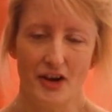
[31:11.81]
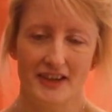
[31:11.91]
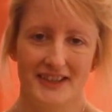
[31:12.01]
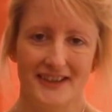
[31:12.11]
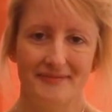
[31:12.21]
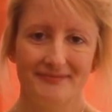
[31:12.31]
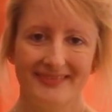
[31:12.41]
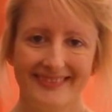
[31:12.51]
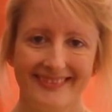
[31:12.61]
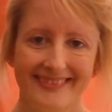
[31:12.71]

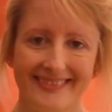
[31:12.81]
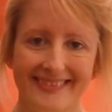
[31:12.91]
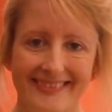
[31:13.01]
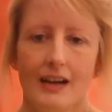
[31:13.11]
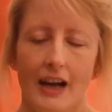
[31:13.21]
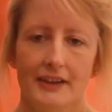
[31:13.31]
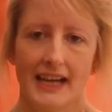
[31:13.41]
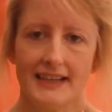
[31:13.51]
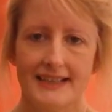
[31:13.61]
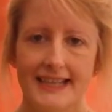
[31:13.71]
awesome.
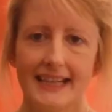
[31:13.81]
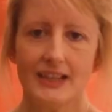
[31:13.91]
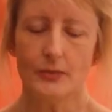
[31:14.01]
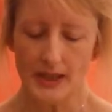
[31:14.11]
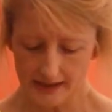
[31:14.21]
Okay, so next